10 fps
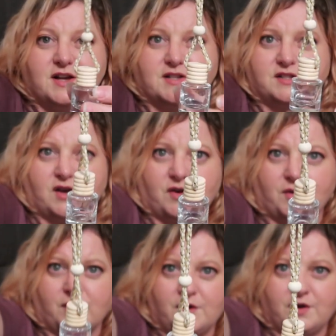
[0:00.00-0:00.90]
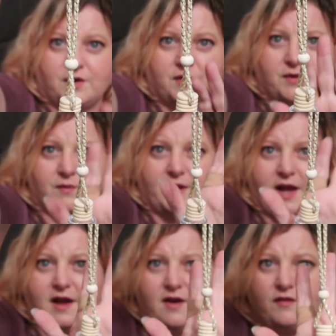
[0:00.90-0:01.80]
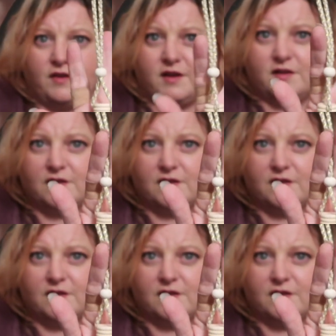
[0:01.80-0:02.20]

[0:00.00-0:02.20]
So we have